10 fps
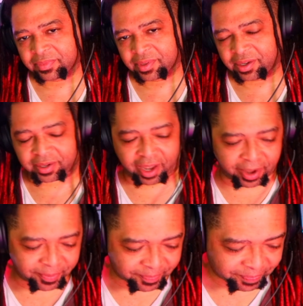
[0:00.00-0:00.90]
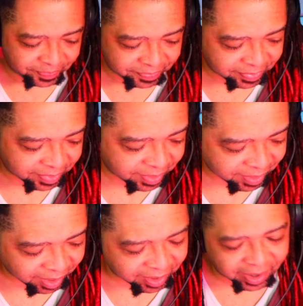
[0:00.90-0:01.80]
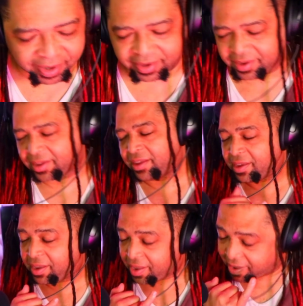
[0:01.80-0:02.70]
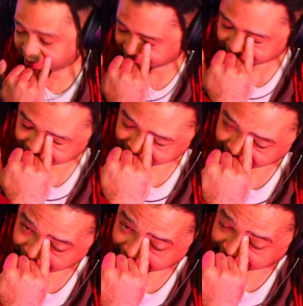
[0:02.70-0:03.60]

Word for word: Okay. All right. They about to